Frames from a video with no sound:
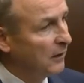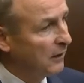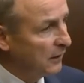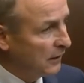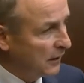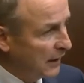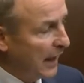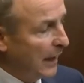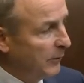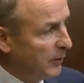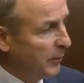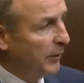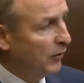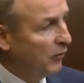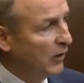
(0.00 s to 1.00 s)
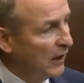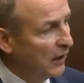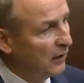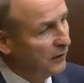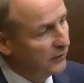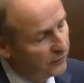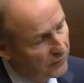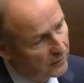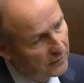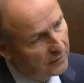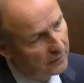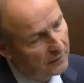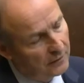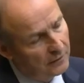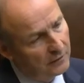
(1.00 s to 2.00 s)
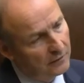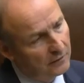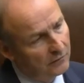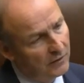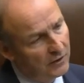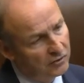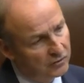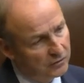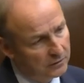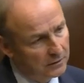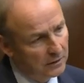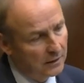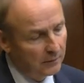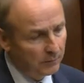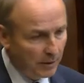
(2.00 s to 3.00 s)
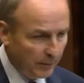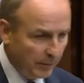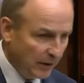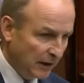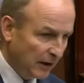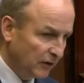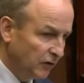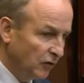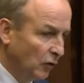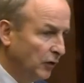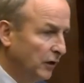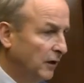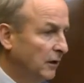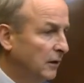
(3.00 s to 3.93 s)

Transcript: came to be realised in the invasion. People in Estonia,